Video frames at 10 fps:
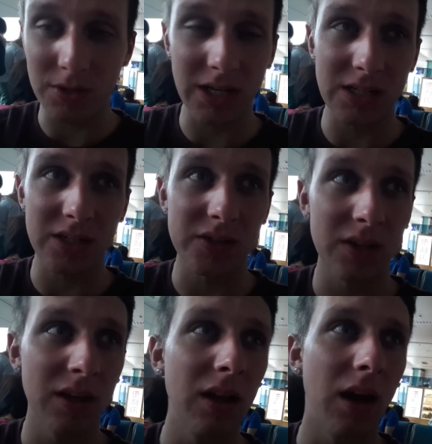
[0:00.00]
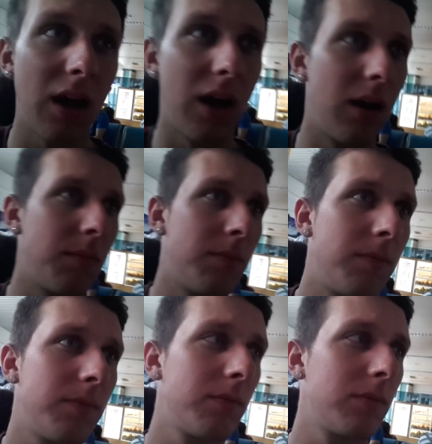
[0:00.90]
I'm pretentious.
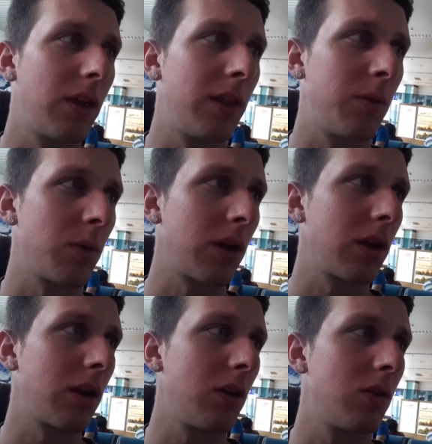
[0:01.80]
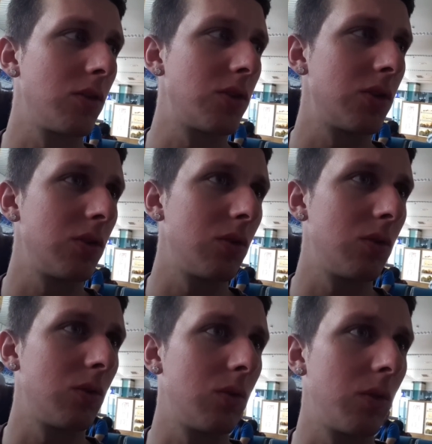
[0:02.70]
And then we're gonna go
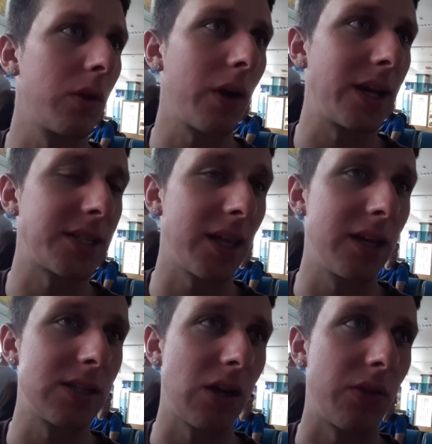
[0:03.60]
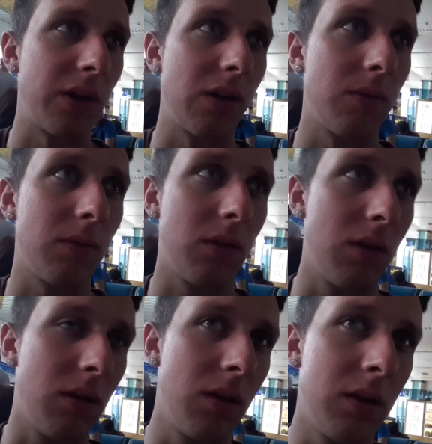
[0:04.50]
to the grasslands out there.
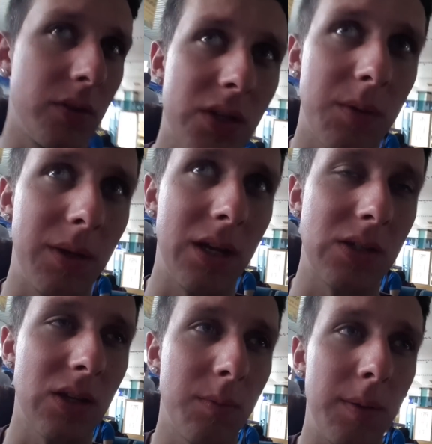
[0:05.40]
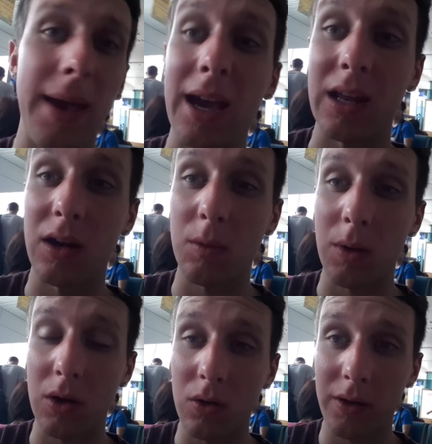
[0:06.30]
It's gonna be nice to be back in Inner
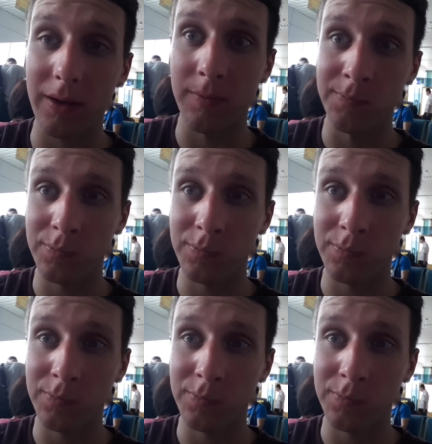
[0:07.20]
Mongolia.